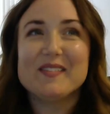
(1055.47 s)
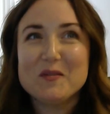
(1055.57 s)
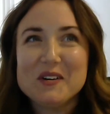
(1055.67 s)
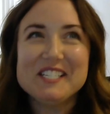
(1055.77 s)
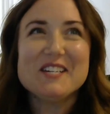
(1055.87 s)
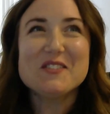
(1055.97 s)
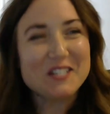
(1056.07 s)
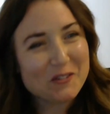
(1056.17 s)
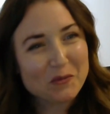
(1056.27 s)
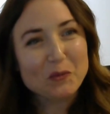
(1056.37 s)
The one day where
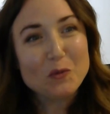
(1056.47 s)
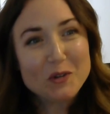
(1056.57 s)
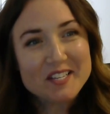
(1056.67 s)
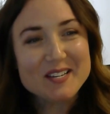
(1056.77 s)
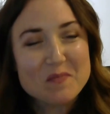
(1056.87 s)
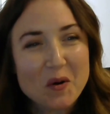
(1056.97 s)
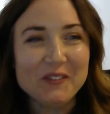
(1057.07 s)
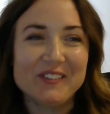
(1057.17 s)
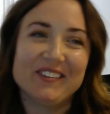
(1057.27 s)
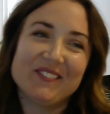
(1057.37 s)
it's really
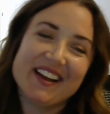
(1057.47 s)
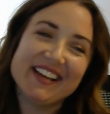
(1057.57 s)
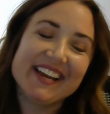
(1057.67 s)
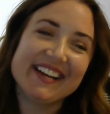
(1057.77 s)
important, right?